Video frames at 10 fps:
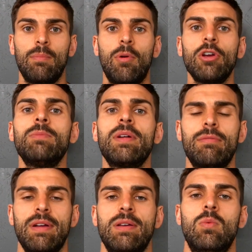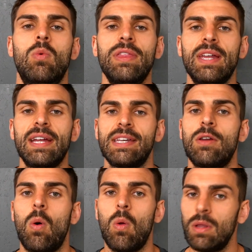Point number three, one that I
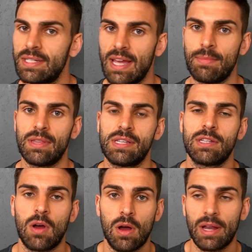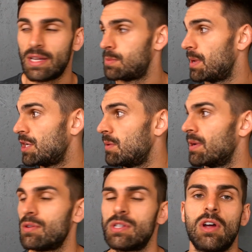did all the time at the start, and especially when
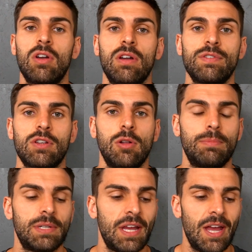I was starting off sculpt.